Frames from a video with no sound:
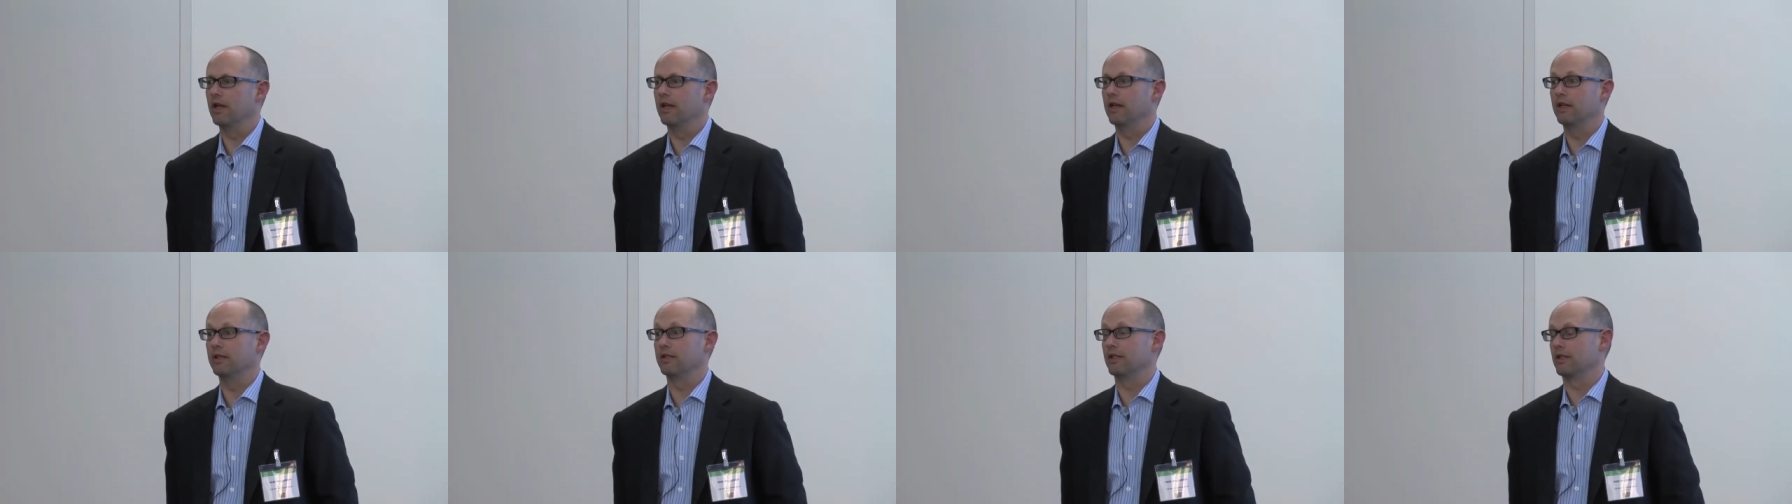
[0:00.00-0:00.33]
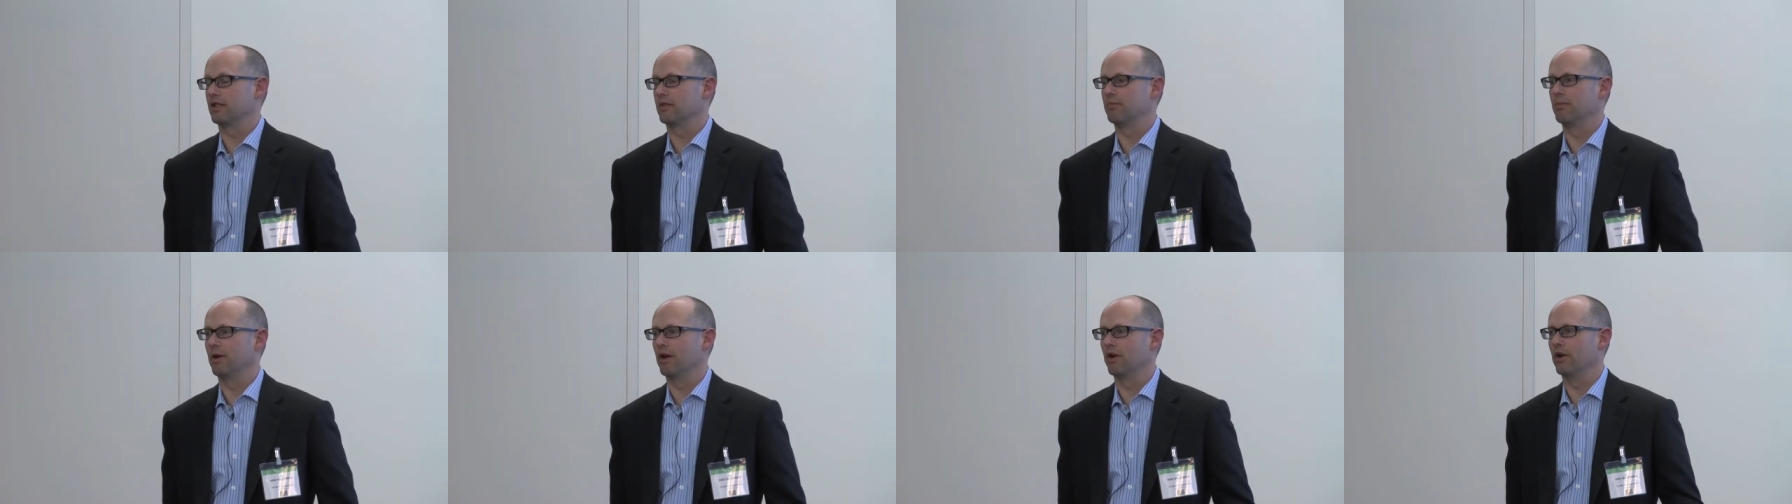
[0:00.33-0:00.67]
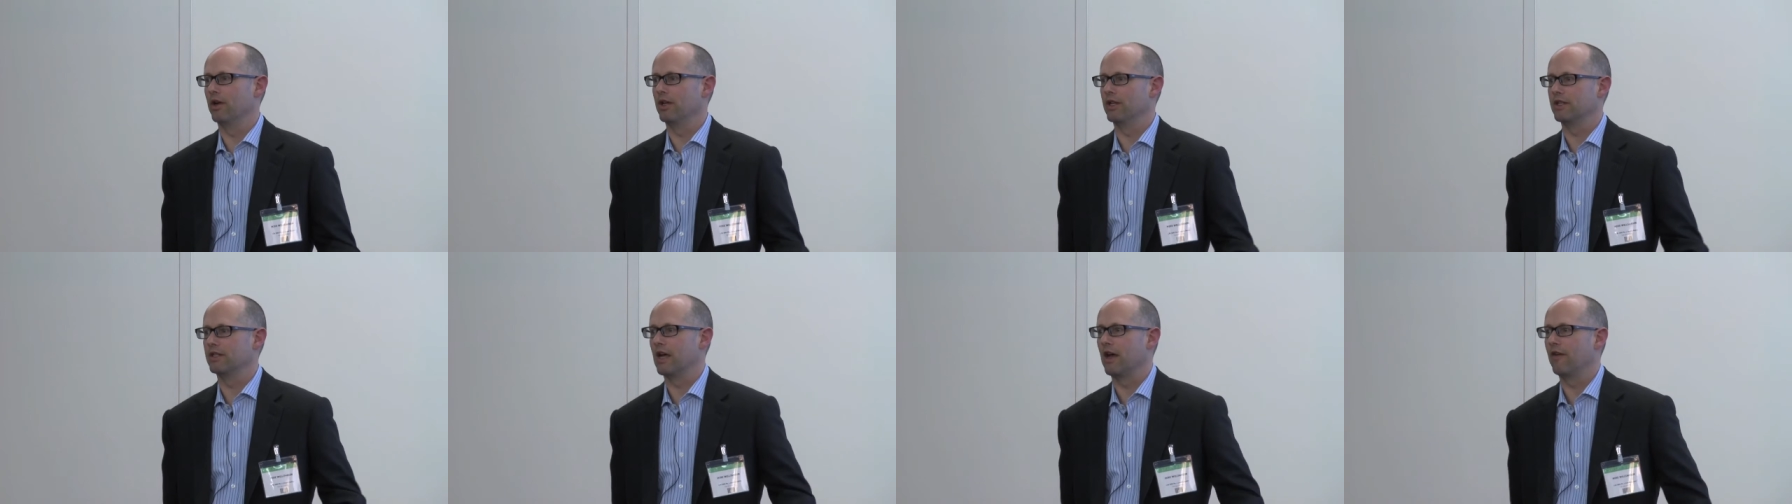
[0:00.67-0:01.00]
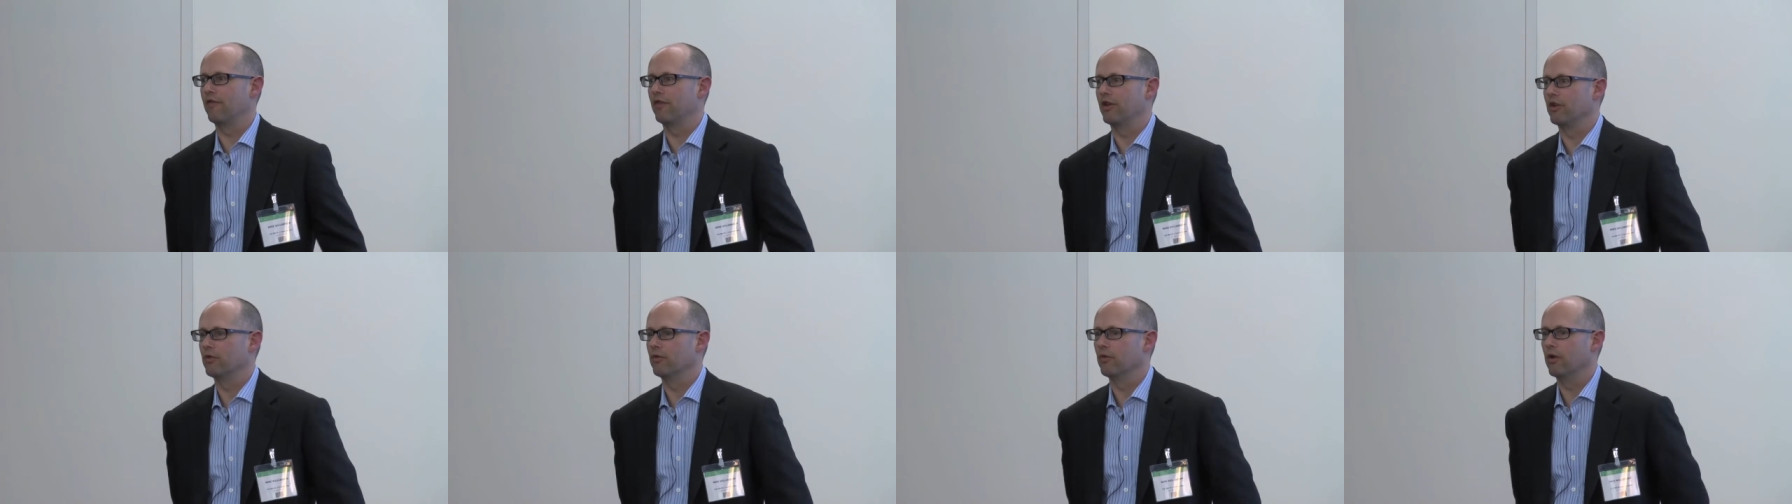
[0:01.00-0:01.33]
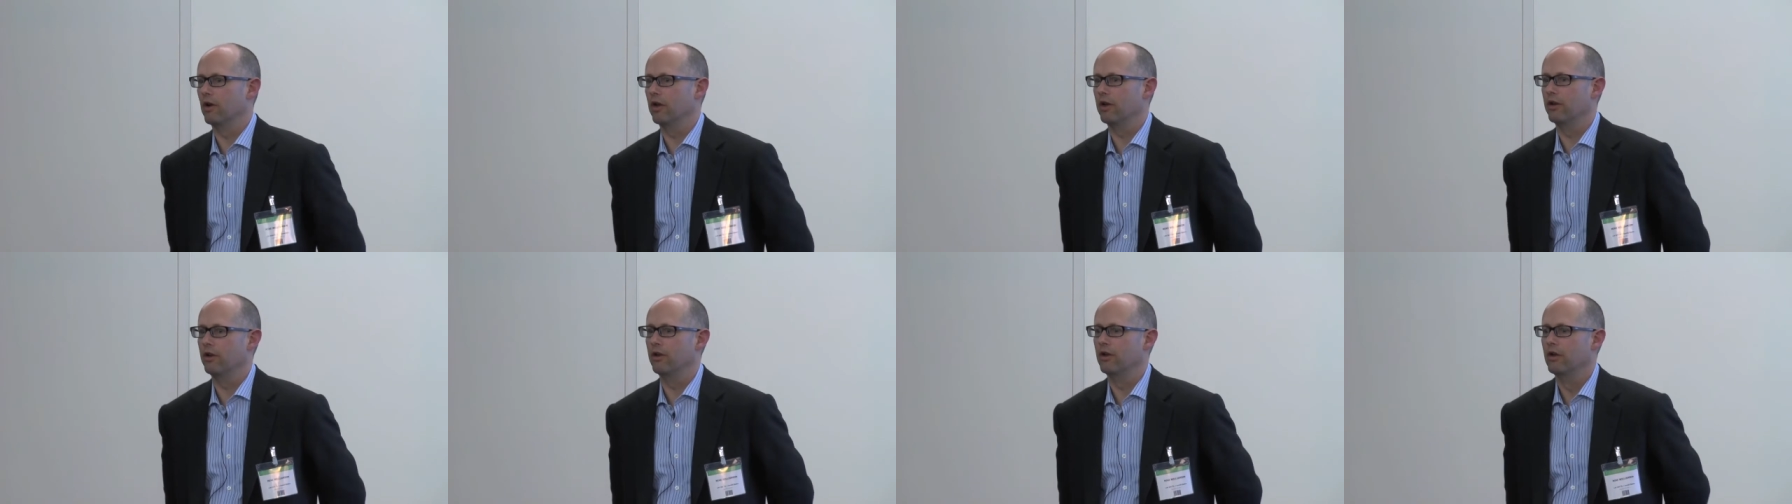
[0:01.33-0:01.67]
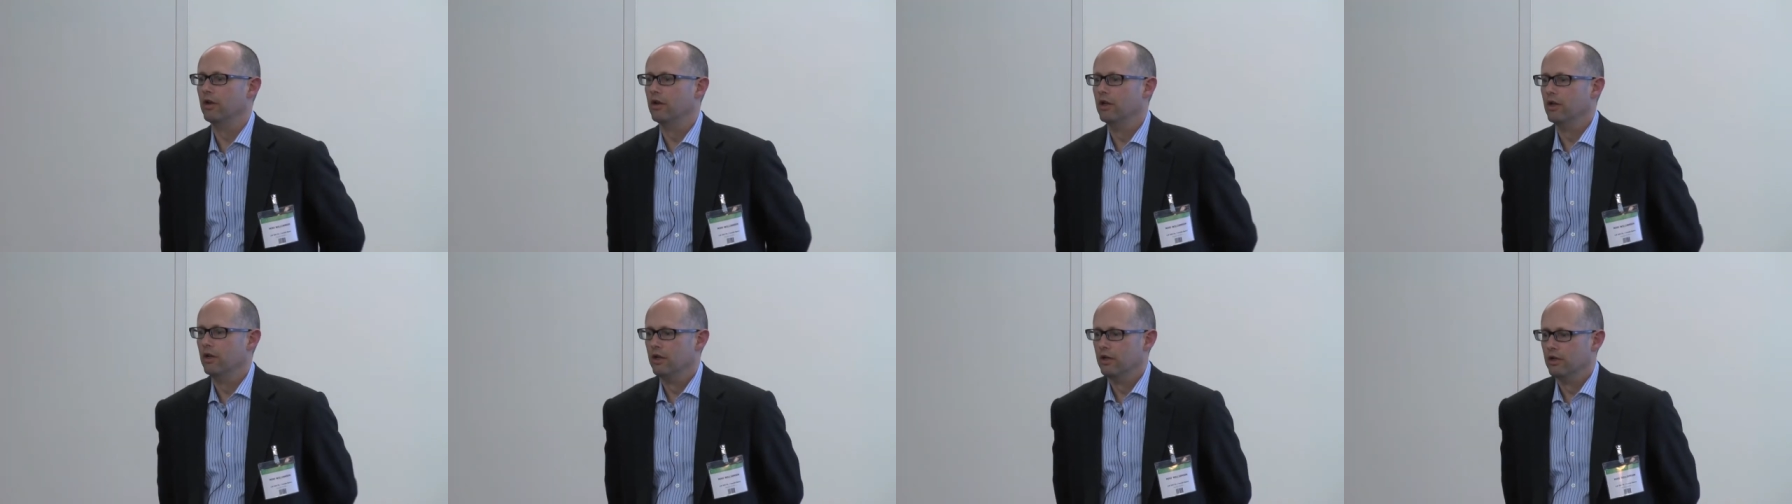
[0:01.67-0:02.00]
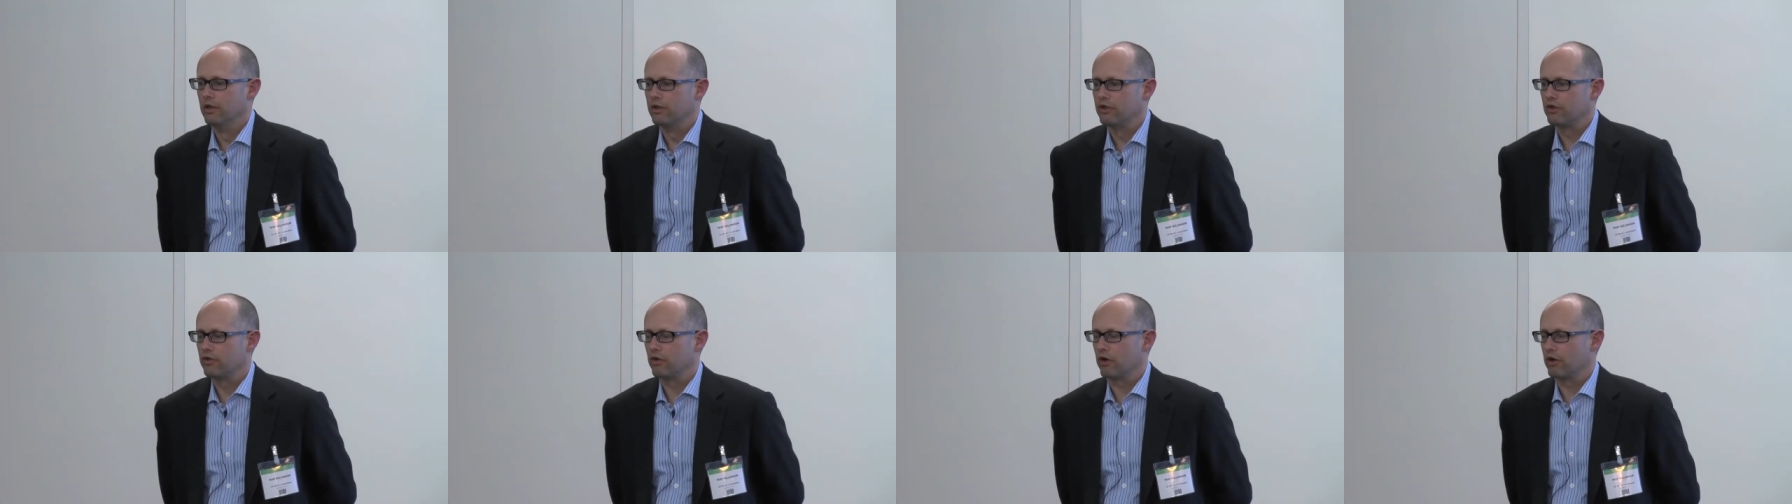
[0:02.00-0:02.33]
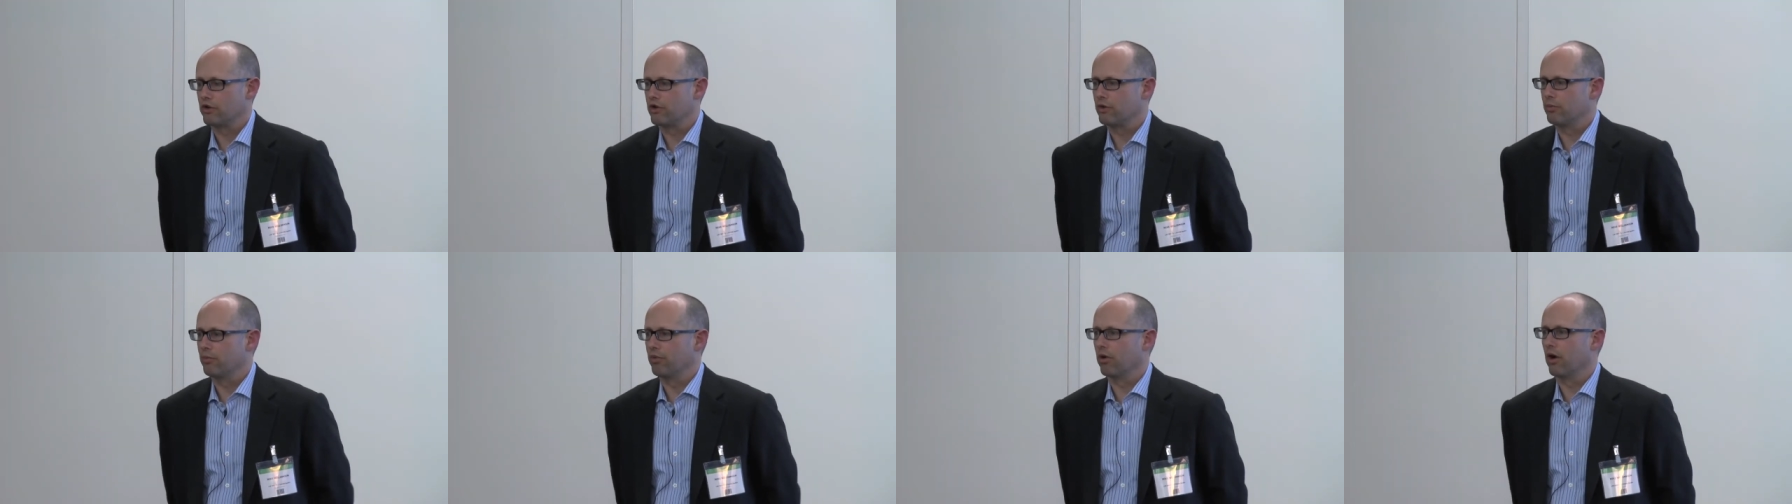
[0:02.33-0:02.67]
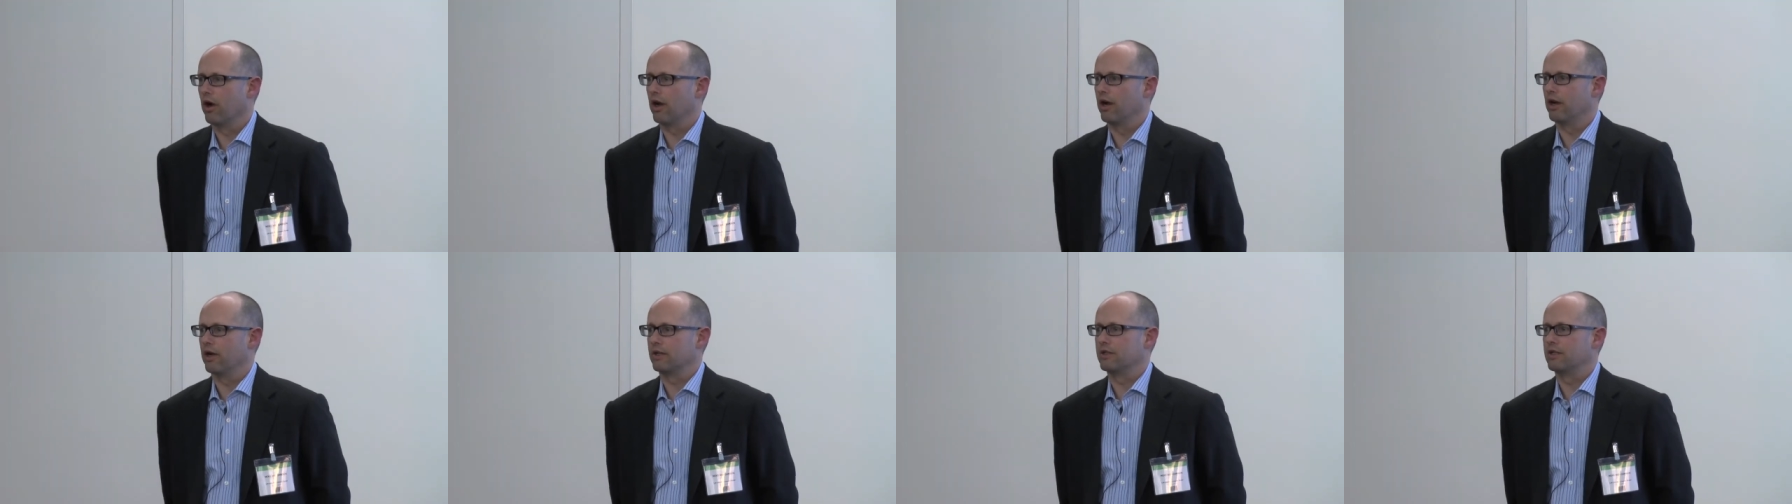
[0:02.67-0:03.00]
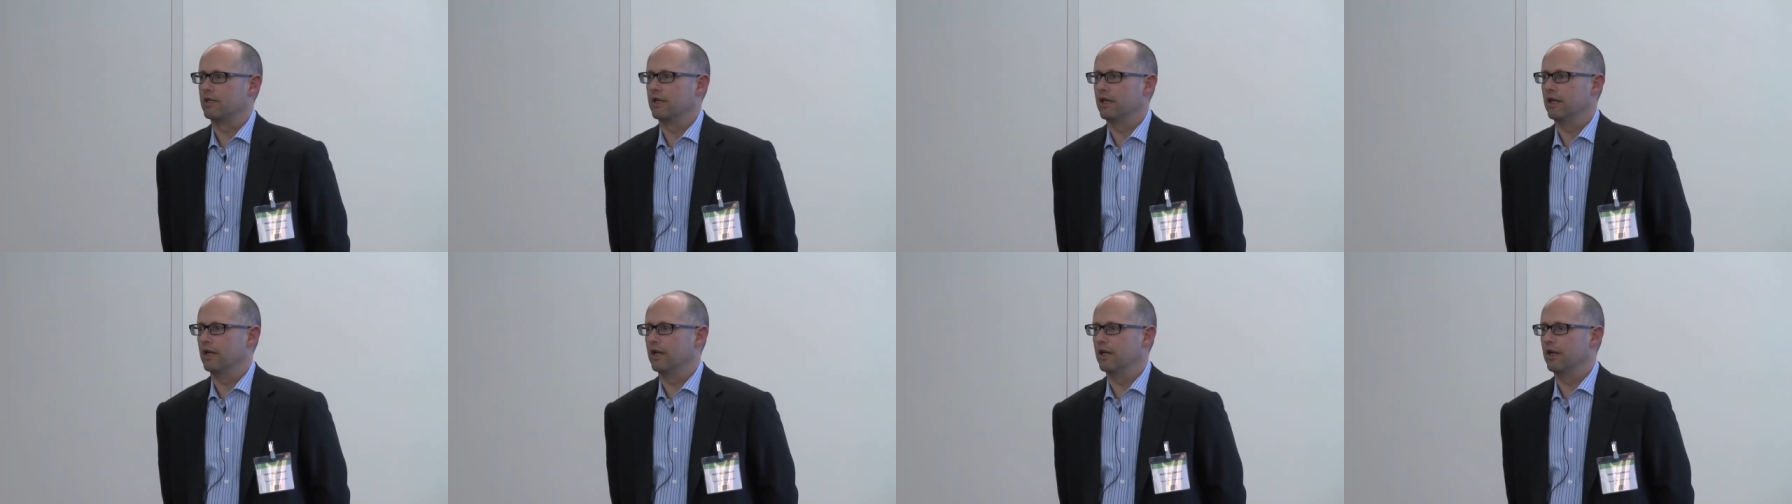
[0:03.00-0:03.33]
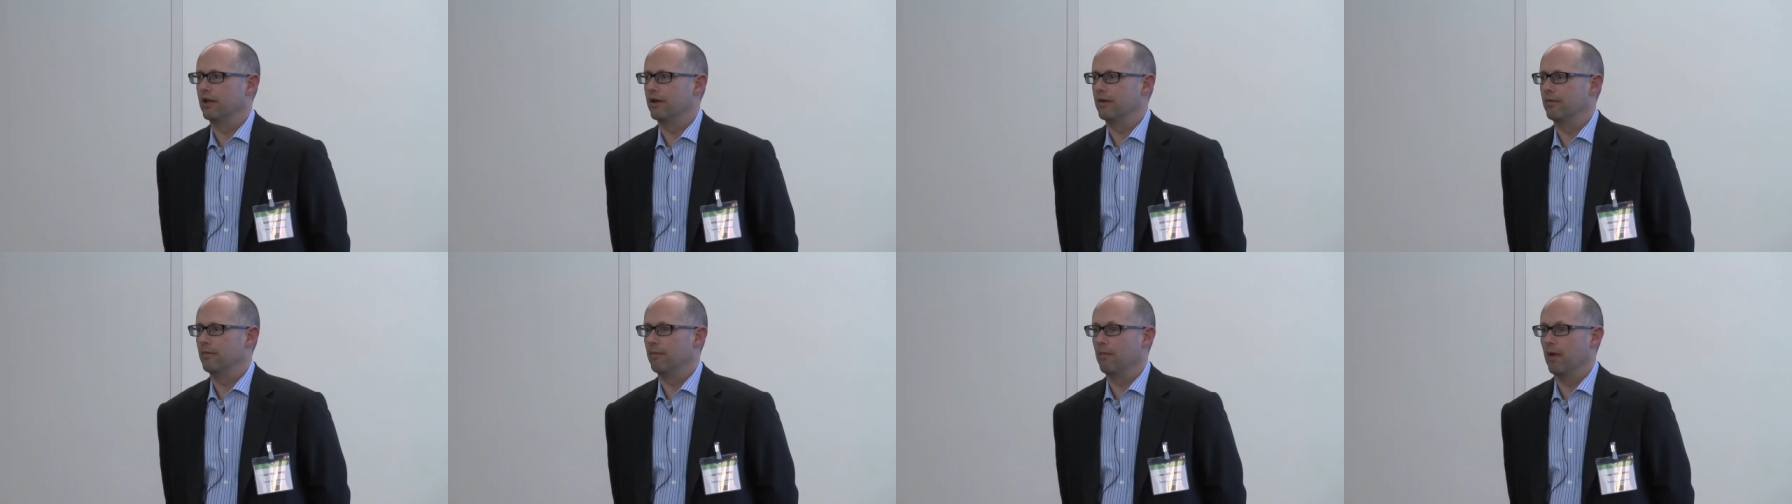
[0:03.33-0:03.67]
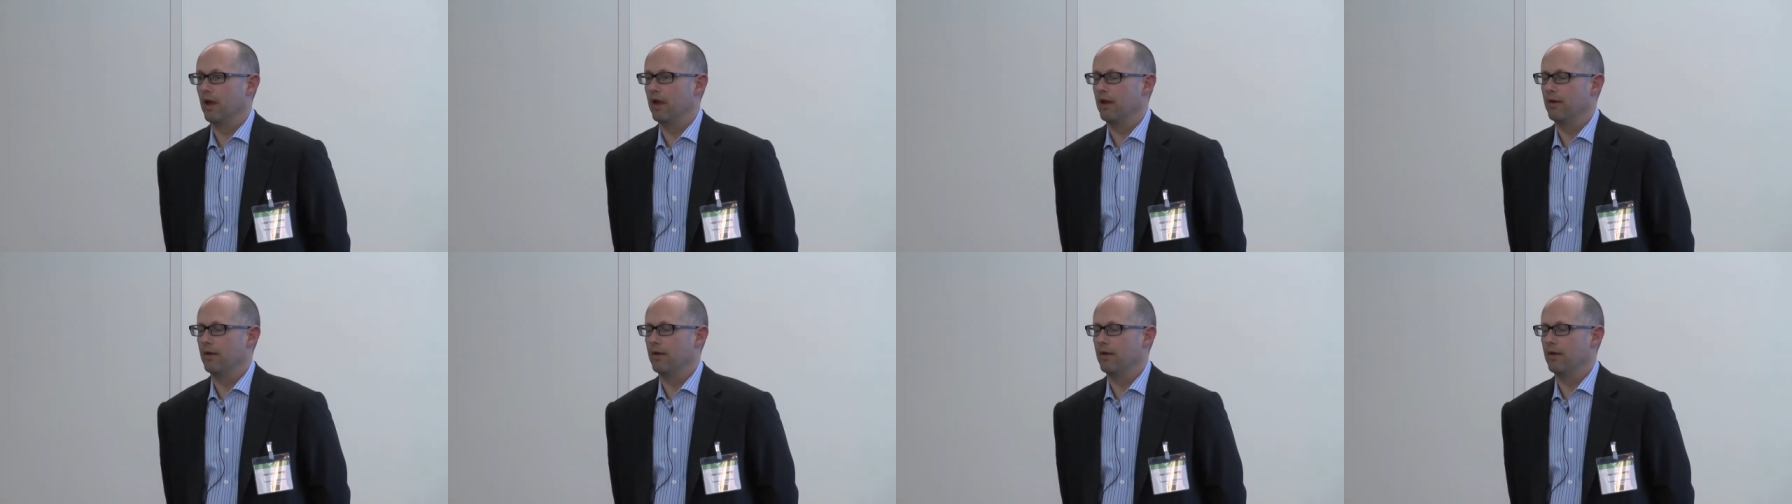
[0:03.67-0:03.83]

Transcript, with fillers: his experience having run structured products in,